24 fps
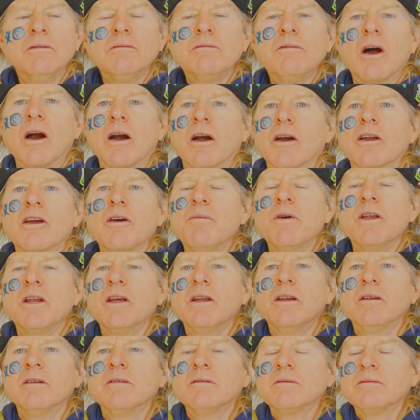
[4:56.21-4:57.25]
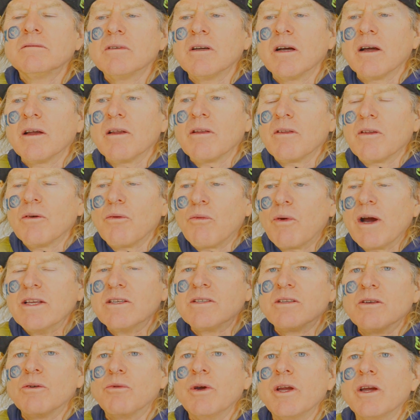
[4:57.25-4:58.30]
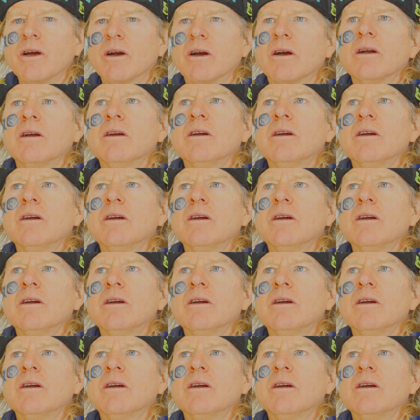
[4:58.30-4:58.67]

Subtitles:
are committing, the waste that we are